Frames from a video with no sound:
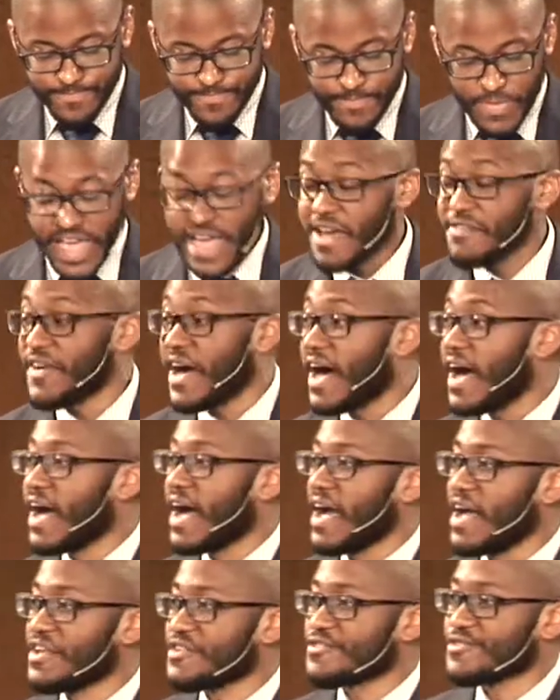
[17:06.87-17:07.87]
They have
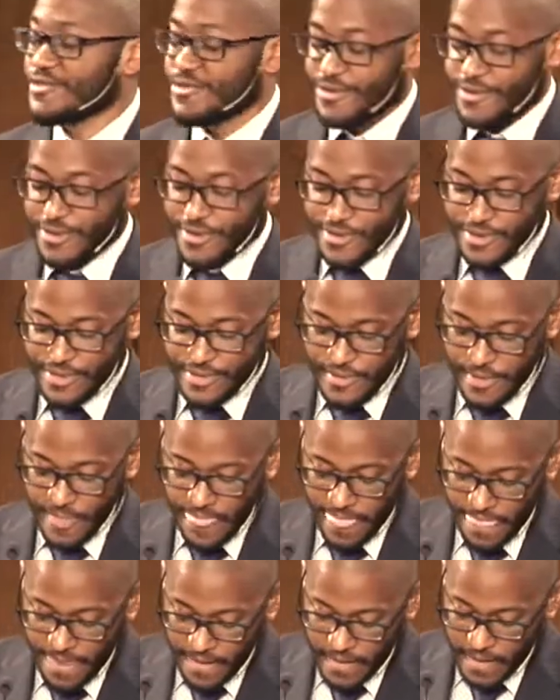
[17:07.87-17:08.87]
eyes,
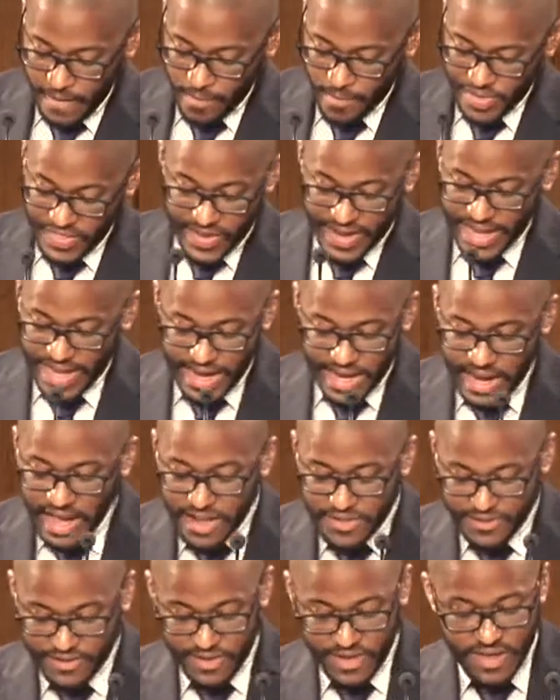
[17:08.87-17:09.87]
but they
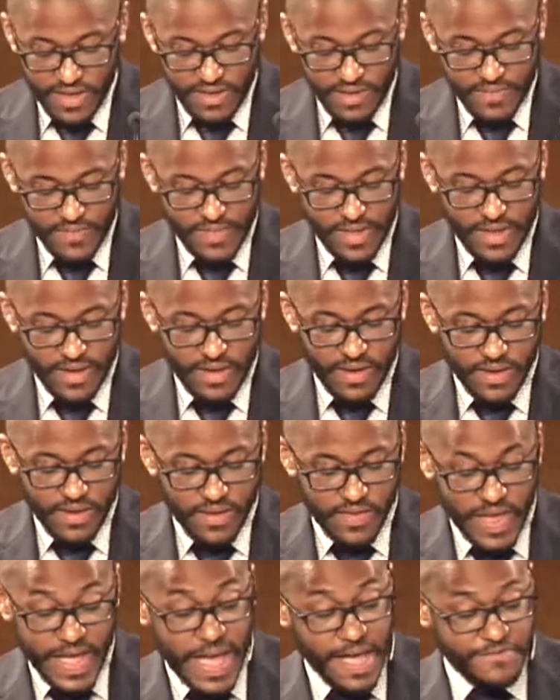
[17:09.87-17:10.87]
cannot see.
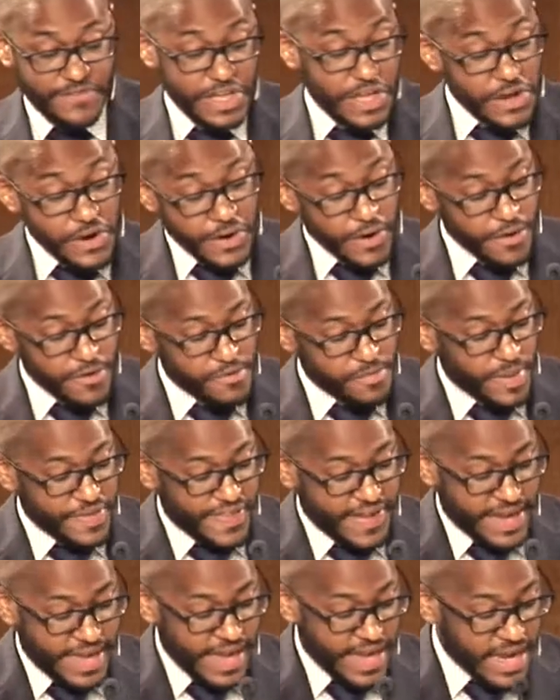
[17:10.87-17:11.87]
They have ears, but
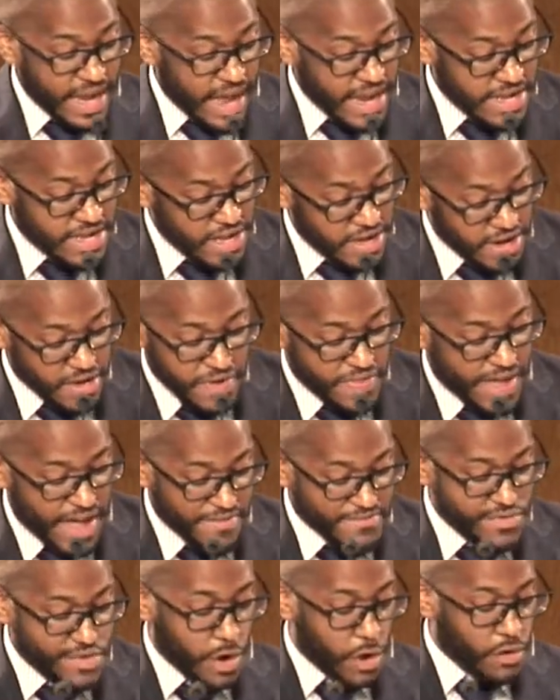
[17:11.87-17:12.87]
they cannot hear. They
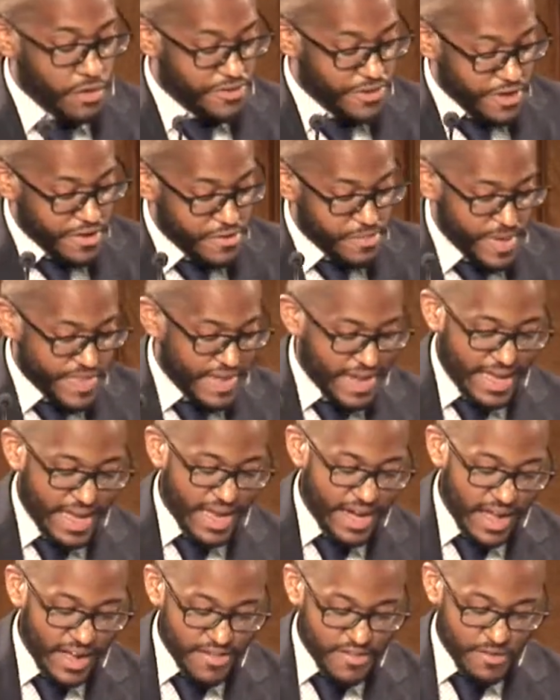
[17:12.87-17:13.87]
have noses, but they
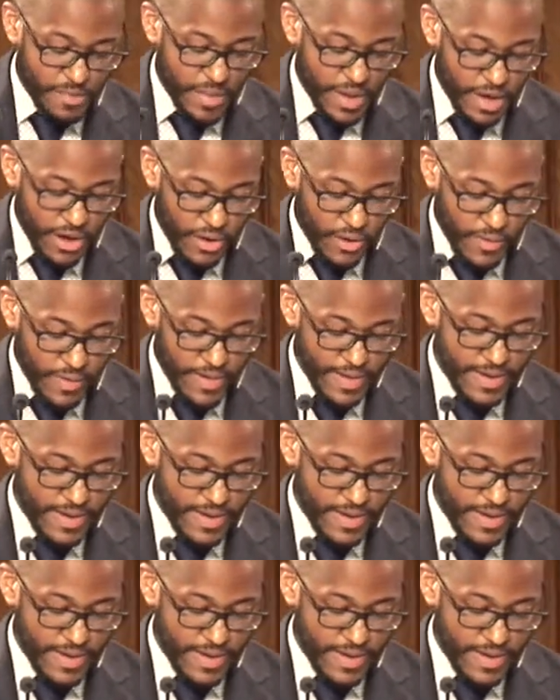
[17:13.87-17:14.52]
cannot smell.